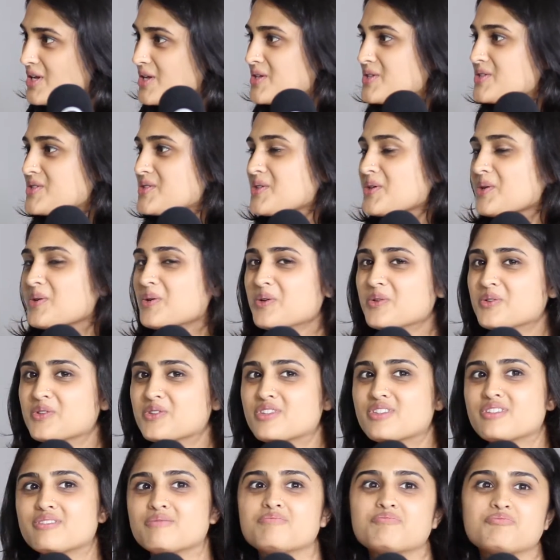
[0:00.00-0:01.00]
So
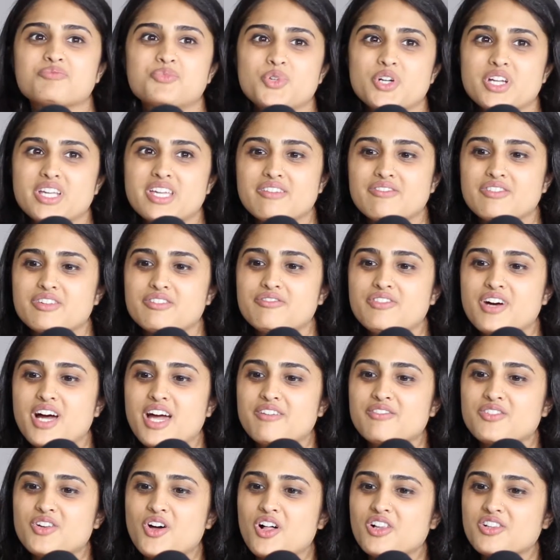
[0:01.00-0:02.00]
we're given
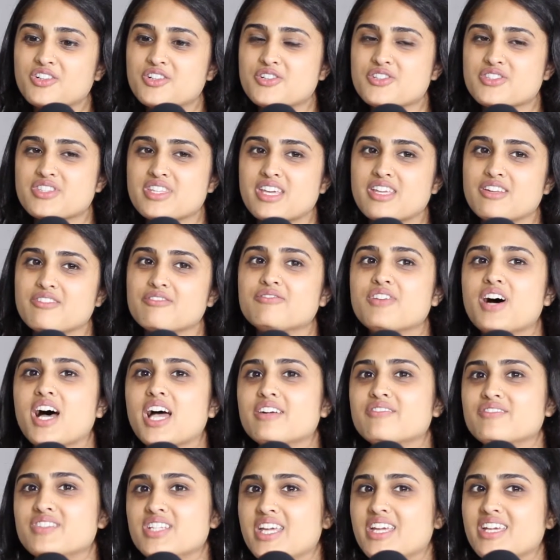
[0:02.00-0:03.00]
$5 and
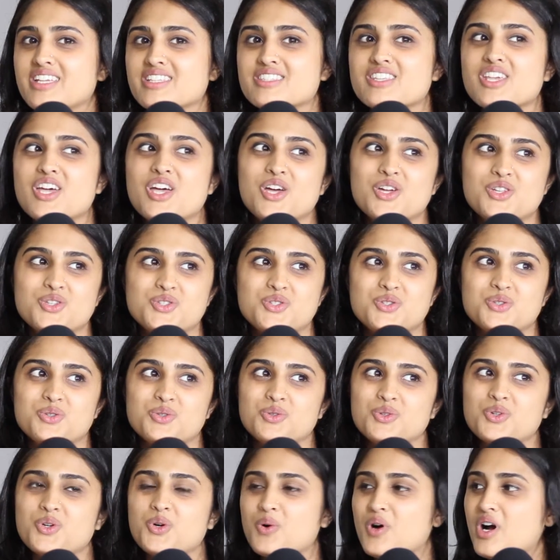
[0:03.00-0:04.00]
5 days to
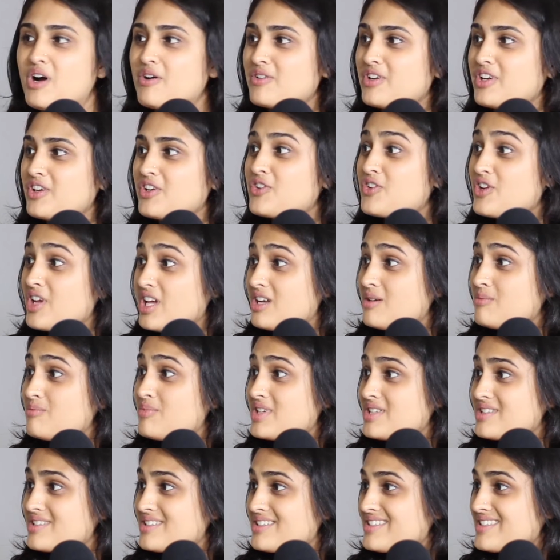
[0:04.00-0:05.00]
go out and create a
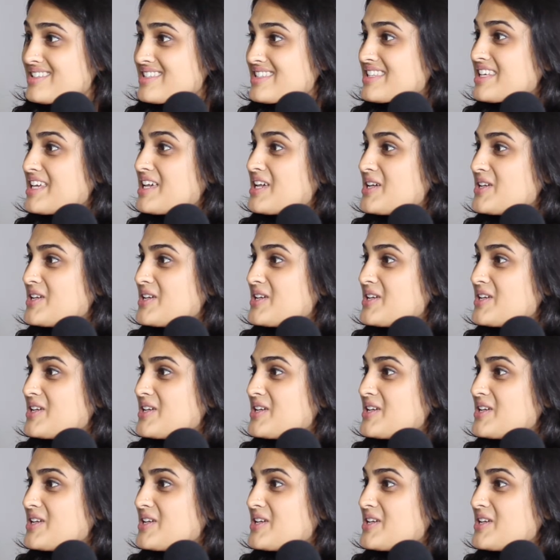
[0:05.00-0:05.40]
business.